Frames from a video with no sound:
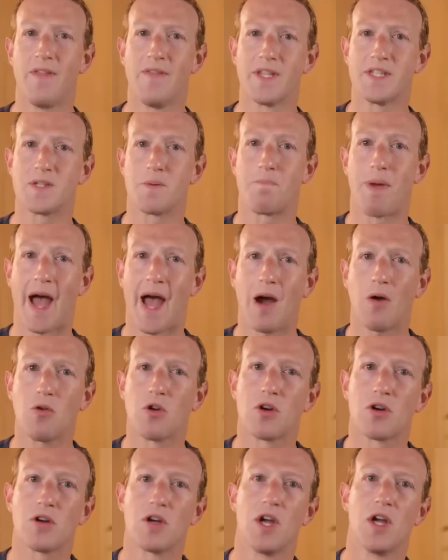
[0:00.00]
And then to
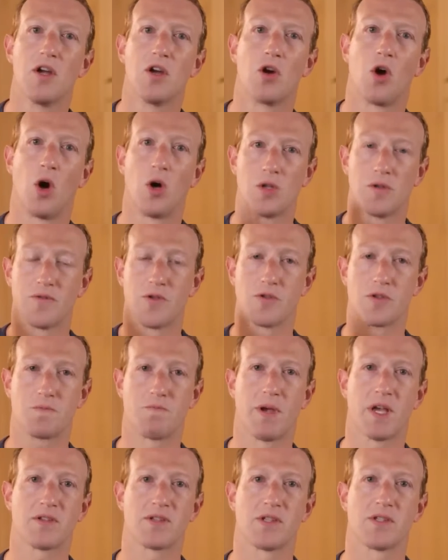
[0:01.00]
power all of those
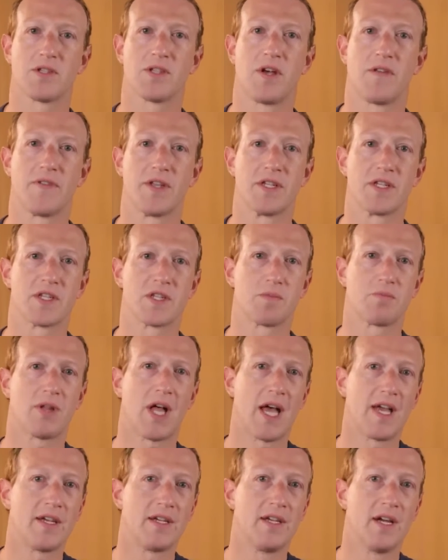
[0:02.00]
pixels on the
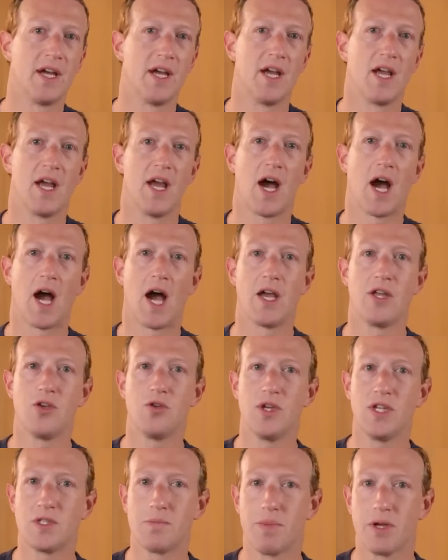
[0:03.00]
display,
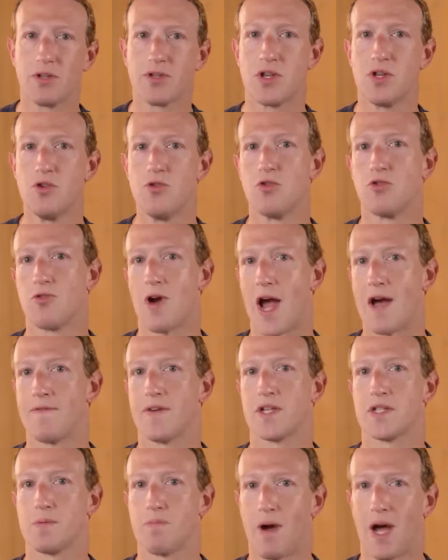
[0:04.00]
you need to build a new
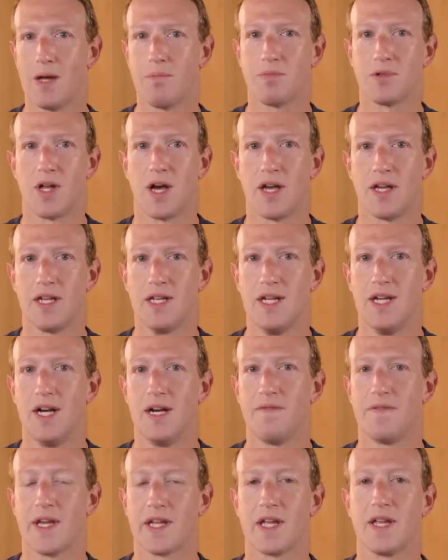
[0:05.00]
graphics pipeline
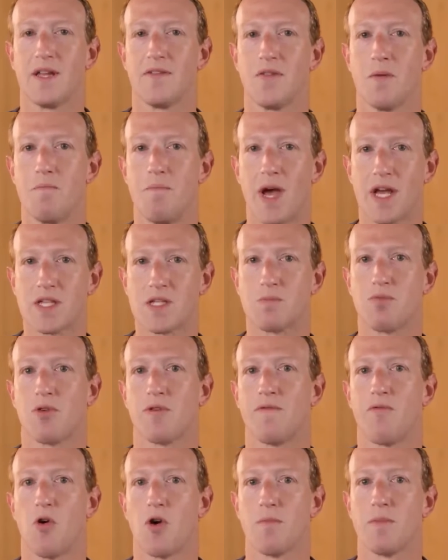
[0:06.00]
that can get the best
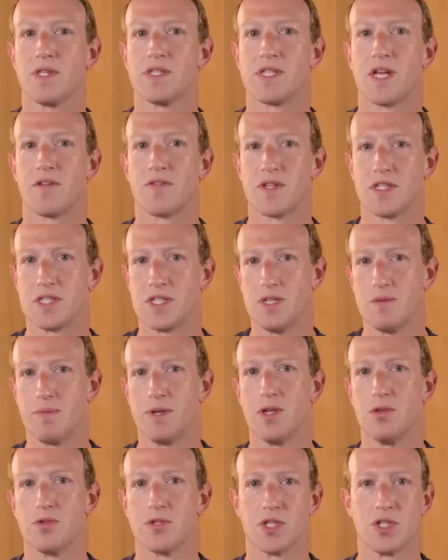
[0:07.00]
performance out of the
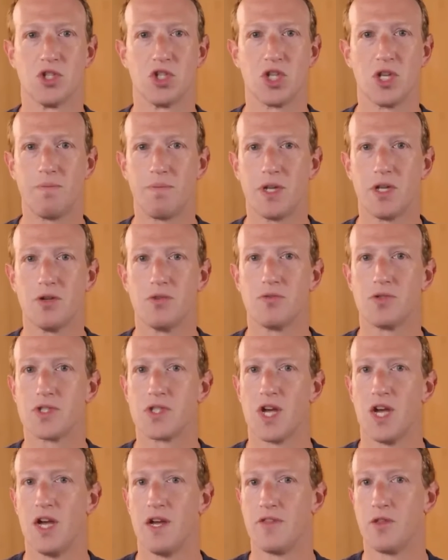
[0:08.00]
CPUs and
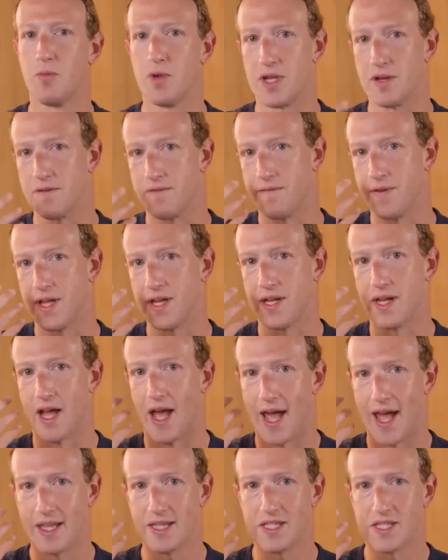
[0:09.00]
GPUs that we can fit in a
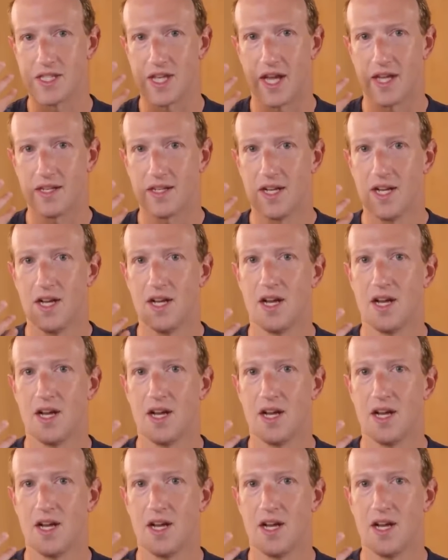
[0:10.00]
headset